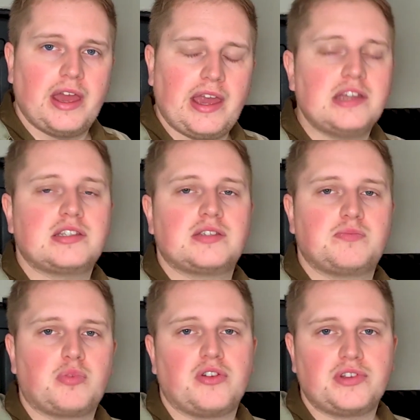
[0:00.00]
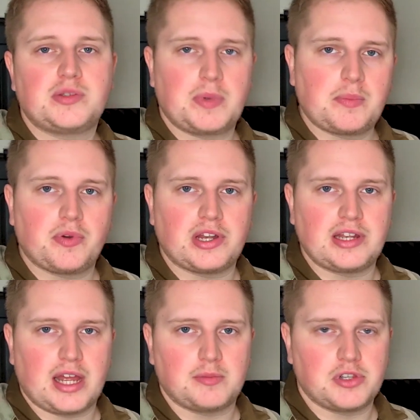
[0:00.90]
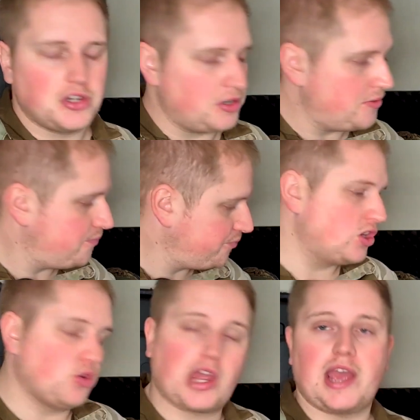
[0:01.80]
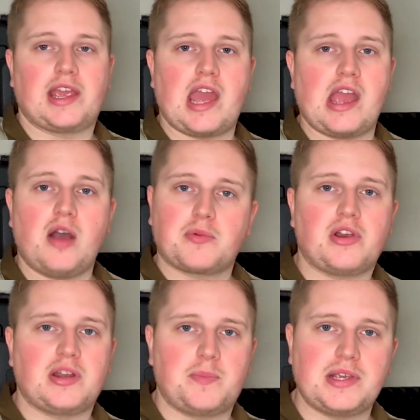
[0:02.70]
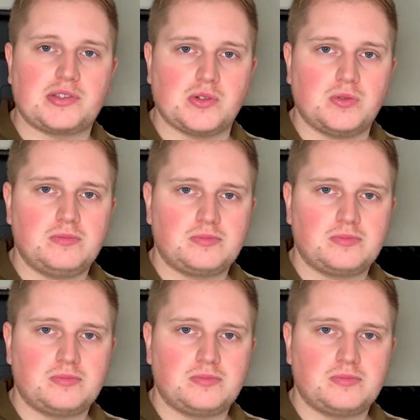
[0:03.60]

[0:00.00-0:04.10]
it's proving to be pretty damn good. You're getting a upgraded pistol